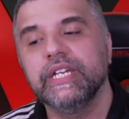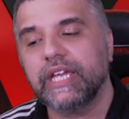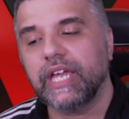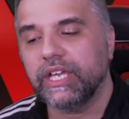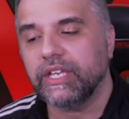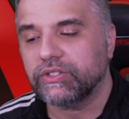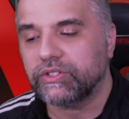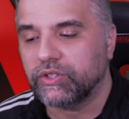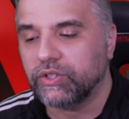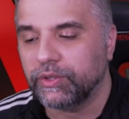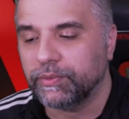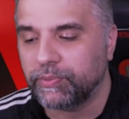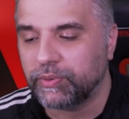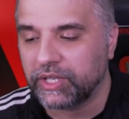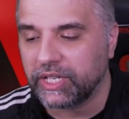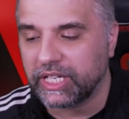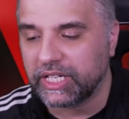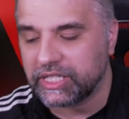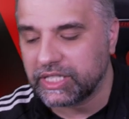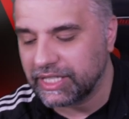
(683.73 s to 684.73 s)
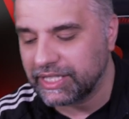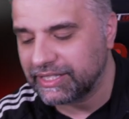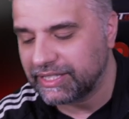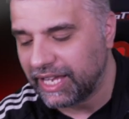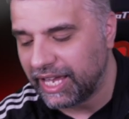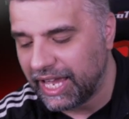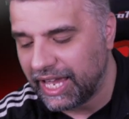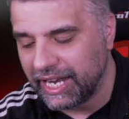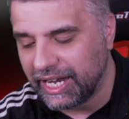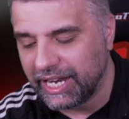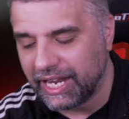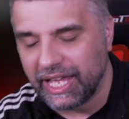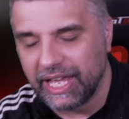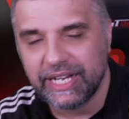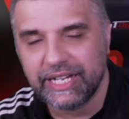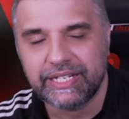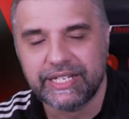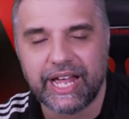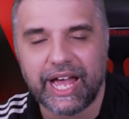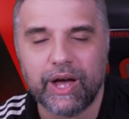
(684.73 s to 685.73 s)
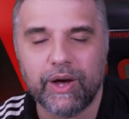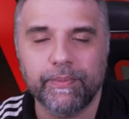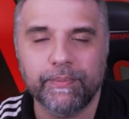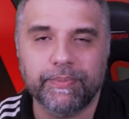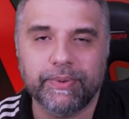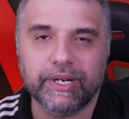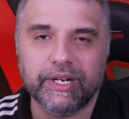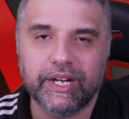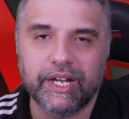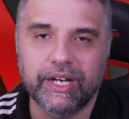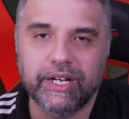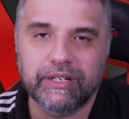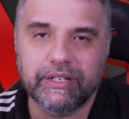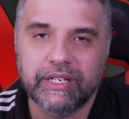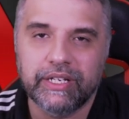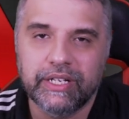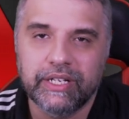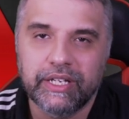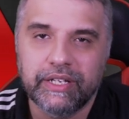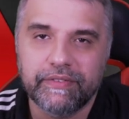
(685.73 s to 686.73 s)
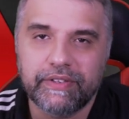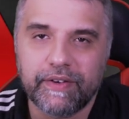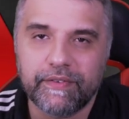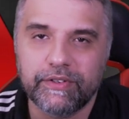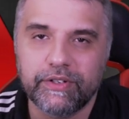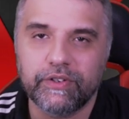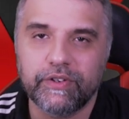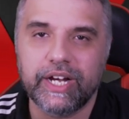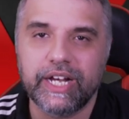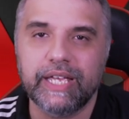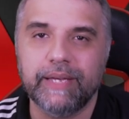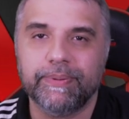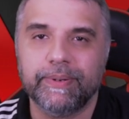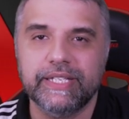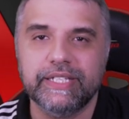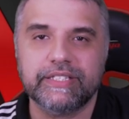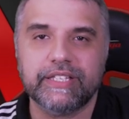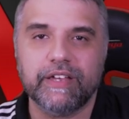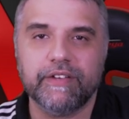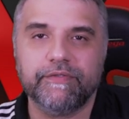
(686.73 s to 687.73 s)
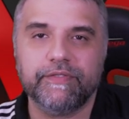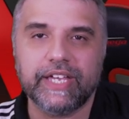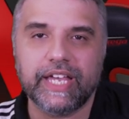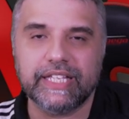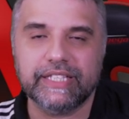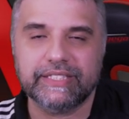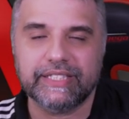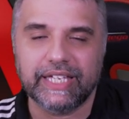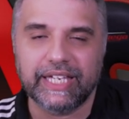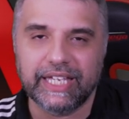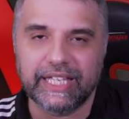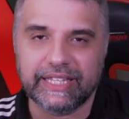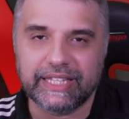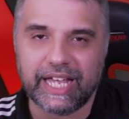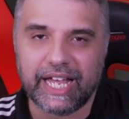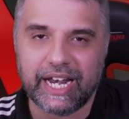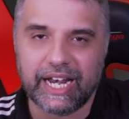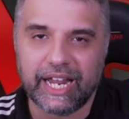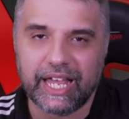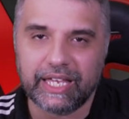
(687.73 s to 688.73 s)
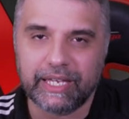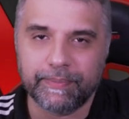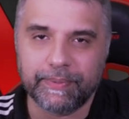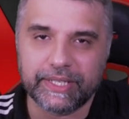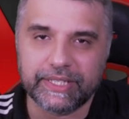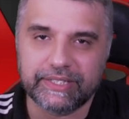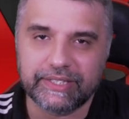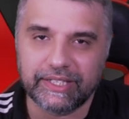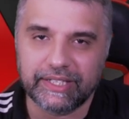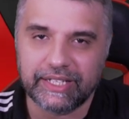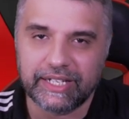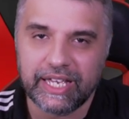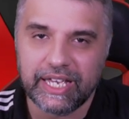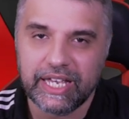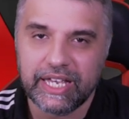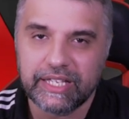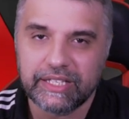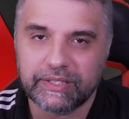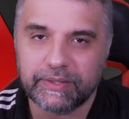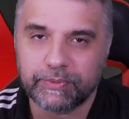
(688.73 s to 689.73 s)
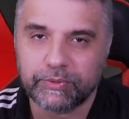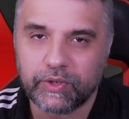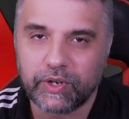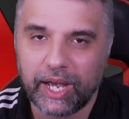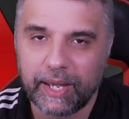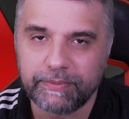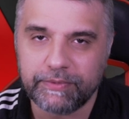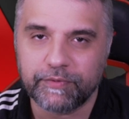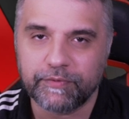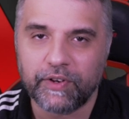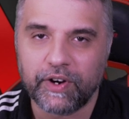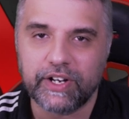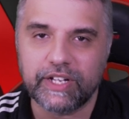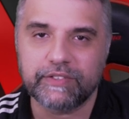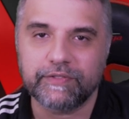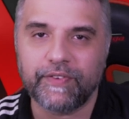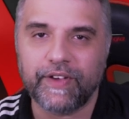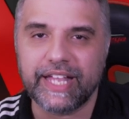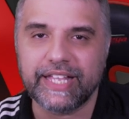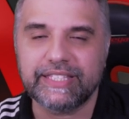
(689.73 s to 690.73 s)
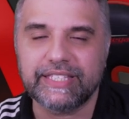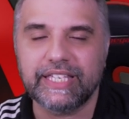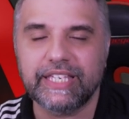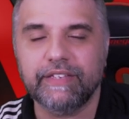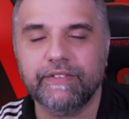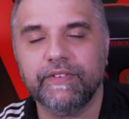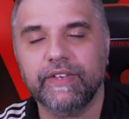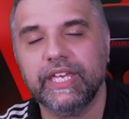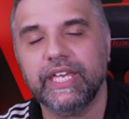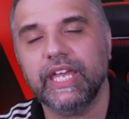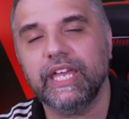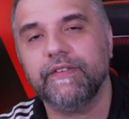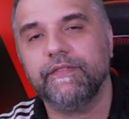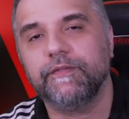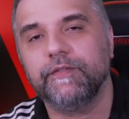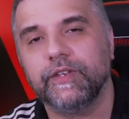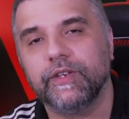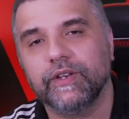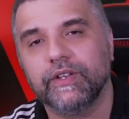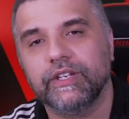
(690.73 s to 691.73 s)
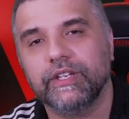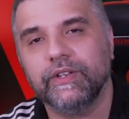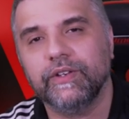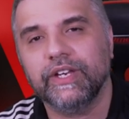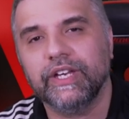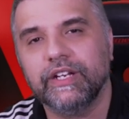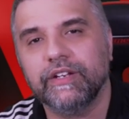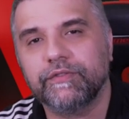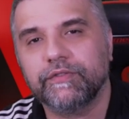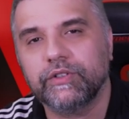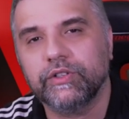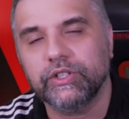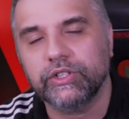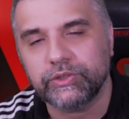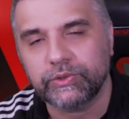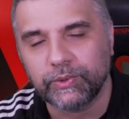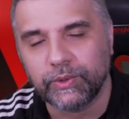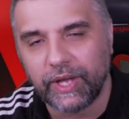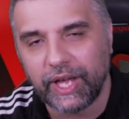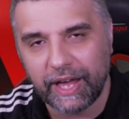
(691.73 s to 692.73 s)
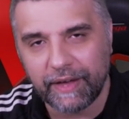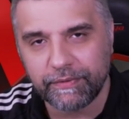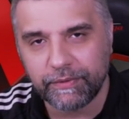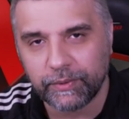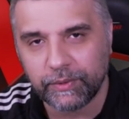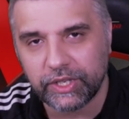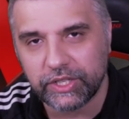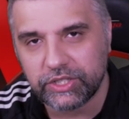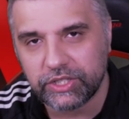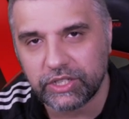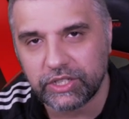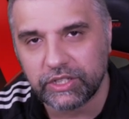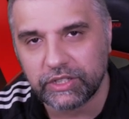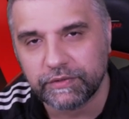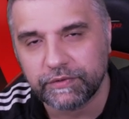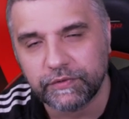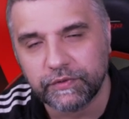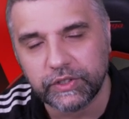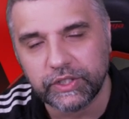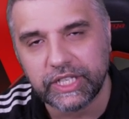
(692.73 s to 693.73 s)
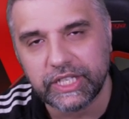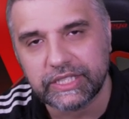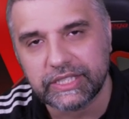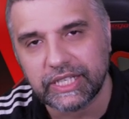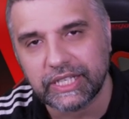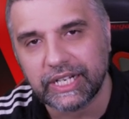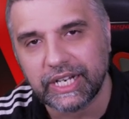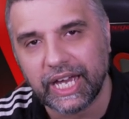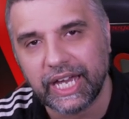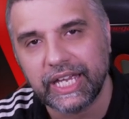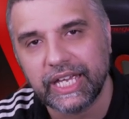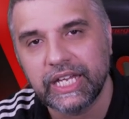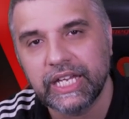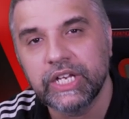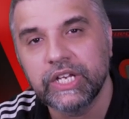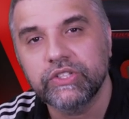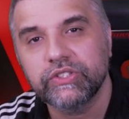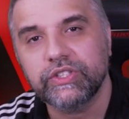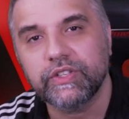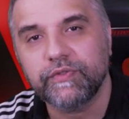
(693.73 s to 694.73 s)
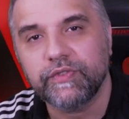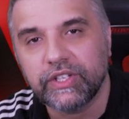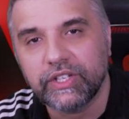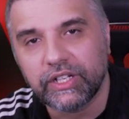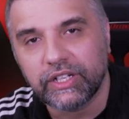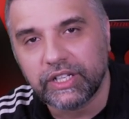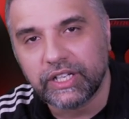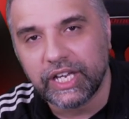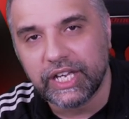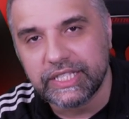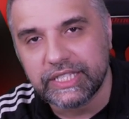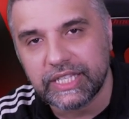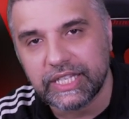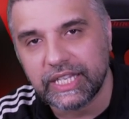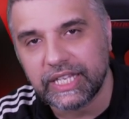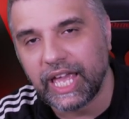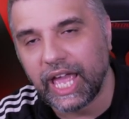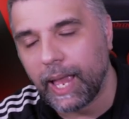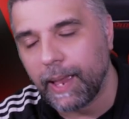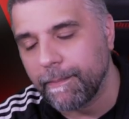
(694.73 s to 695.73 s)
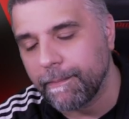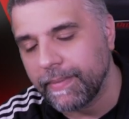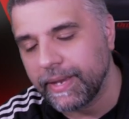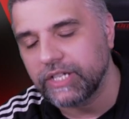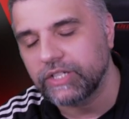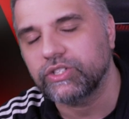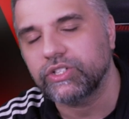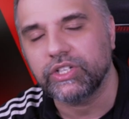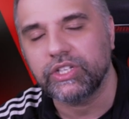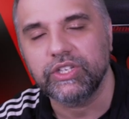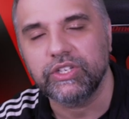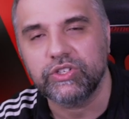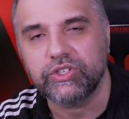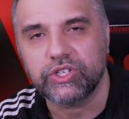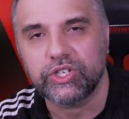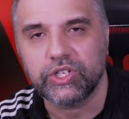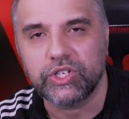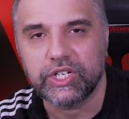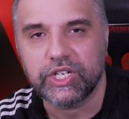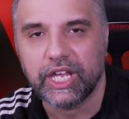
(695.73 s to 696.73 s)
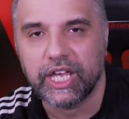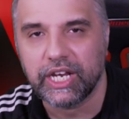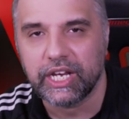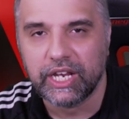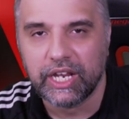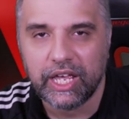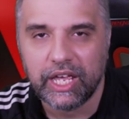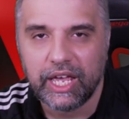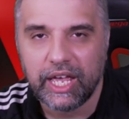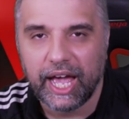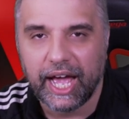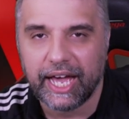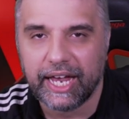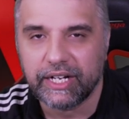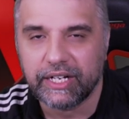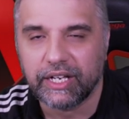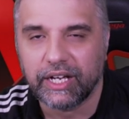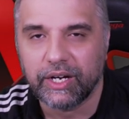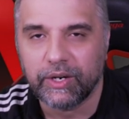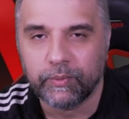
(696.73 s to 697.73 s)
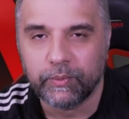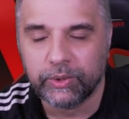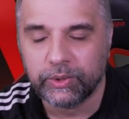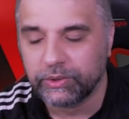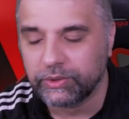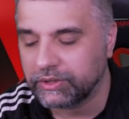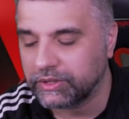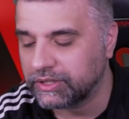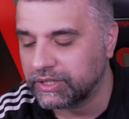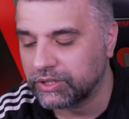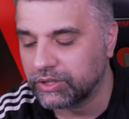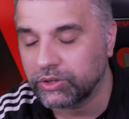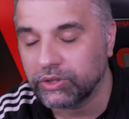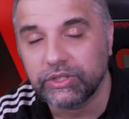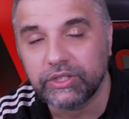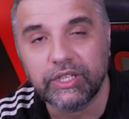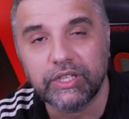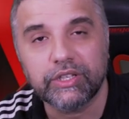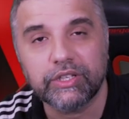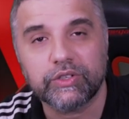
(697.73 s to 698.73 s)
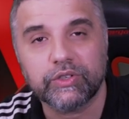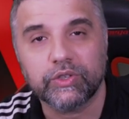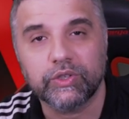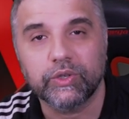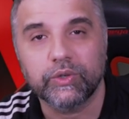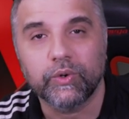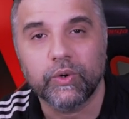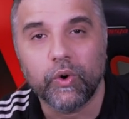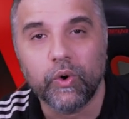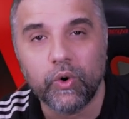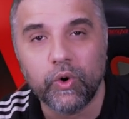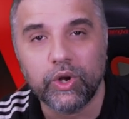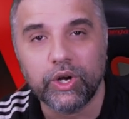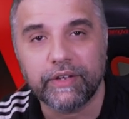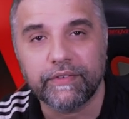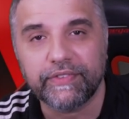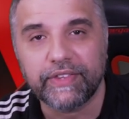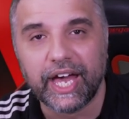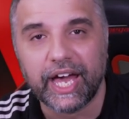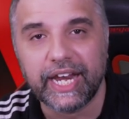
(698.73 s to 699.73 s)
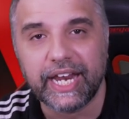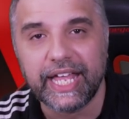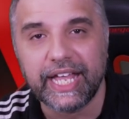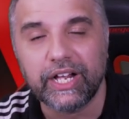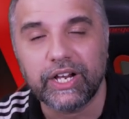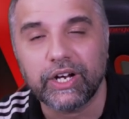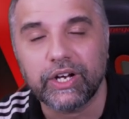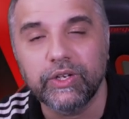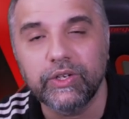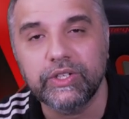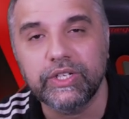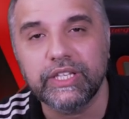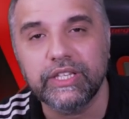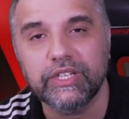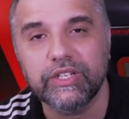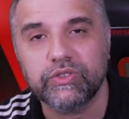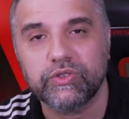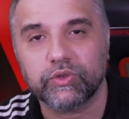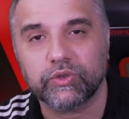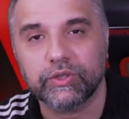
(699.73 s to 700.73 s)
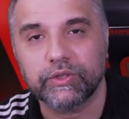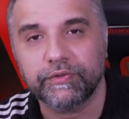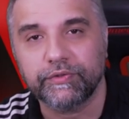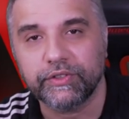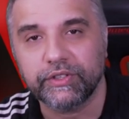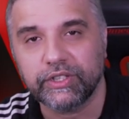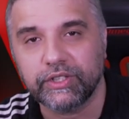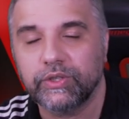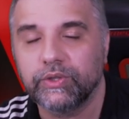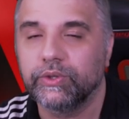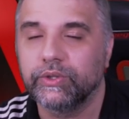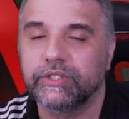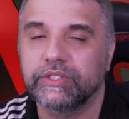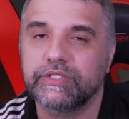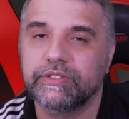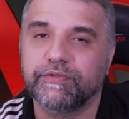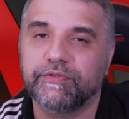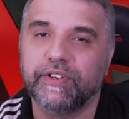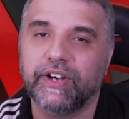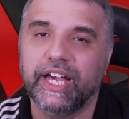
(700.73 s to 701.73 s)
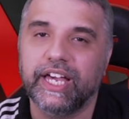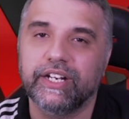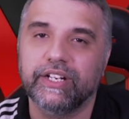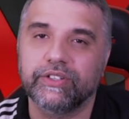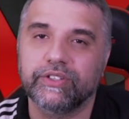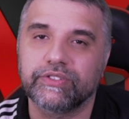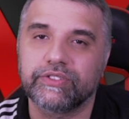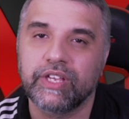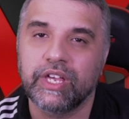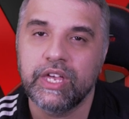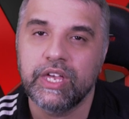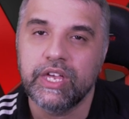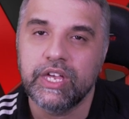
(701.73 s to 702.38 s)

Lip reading: Get your score predictions in down below. If you haven't already, please don't forget to hit that like button. Subscribe to Forest Fan TV if you're new. And of course, we'll have the watch along for you tonight. So if you're not going to the game, make sure you tune in. And we'll talk you through all of that, including the draw for the quarterfinals.